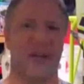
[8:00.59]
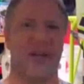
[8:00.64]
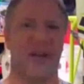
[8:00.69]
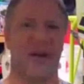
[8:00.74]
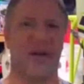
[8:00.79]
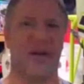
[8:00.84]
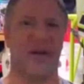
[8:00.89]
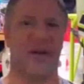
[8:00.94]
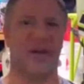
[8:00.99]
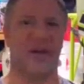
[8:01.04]

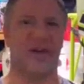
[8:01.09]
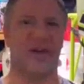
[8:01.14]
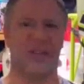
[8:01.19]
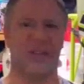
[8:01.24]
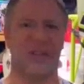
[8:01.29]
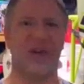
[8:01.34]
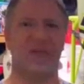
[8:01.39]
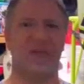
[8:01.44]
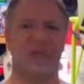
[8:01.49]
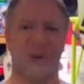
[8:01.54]
There's
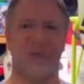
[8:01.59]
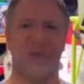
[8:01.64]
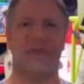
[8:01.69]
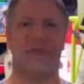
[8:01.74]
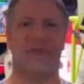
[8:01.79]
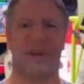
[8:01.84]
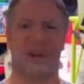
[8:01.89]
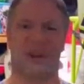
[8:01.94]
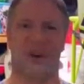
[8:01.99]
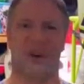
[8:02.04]
still room
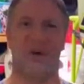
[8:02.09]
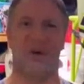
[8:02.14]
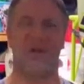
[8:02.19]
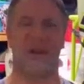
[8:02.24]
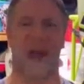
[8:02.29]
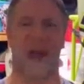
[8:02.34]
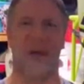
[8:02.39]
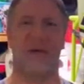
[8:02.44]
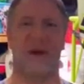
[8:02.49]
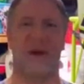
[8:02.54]
for
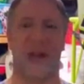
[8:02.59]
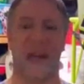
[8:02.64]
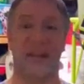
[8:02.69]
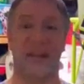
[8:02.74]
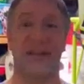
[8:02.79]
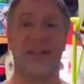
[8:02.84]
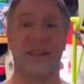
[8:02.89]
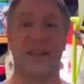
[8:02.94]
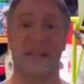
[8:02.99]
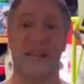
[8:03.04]
growth, and I would
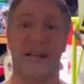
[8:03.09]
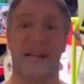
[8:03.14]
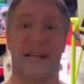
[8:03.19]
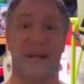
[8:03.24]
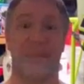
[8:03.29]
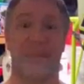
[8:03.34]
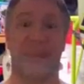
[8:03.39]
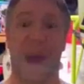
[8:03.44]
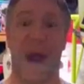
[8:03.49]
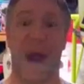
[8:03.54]
like to see it
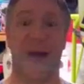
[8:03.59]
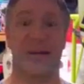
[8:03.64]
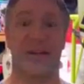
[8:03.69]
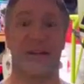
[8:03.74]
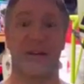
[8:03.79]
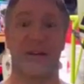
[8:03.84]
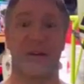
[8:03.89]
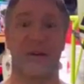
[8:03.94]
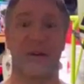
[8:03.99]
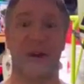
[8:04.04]
get back
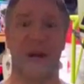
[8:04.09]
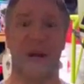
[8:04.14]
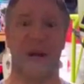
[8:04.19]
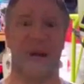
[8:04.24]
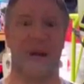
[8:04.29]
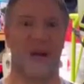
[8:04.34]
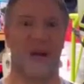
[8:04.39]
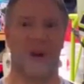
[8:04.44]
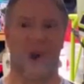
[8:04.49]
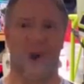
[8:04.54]
to
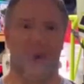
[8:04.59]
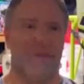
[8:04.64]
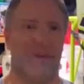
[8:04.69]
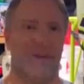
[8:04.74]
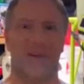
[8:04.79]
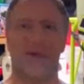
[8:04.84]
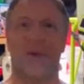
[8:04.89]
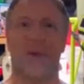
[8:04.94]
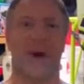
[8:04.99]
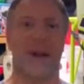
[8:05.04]
over
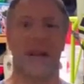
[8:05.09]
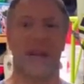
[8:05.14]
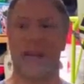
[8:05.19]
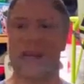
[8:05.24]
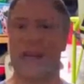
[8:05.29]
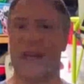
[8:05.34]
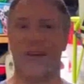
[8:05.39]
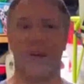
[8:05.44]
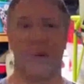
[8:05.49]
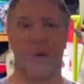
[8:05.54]

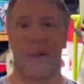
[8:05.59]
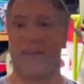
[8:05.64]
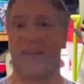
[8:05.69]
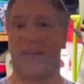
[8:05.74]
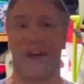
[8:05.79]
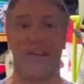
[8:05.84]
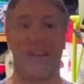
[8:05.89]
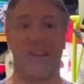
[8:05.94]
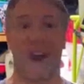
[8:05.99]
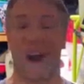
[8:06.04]
20,
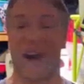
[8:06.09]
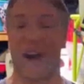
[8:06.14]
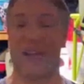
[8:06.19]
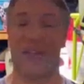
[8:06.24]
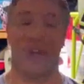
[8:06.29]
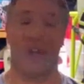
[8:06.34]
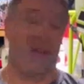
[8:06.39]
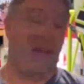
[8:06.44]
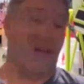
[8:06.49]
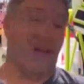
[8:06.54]
25
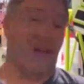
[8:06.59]
cars.